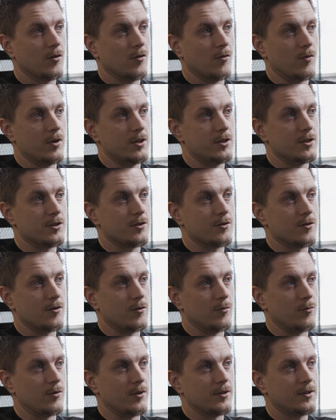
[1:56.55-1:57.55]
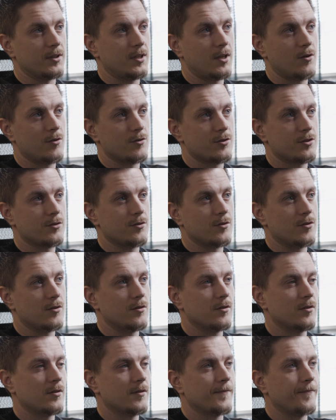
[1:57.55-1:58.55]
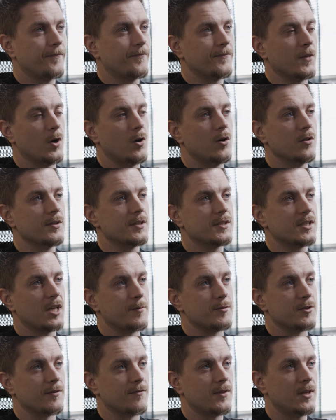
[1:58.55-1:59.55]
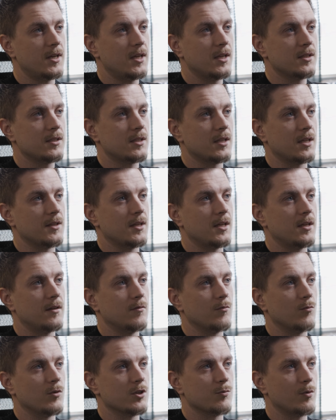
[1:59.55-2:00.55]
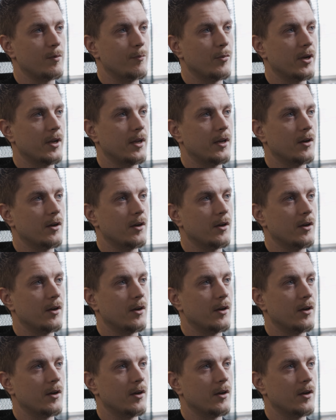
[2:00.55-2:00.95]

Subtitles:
register with Teosto, all these types of things. And then once we bring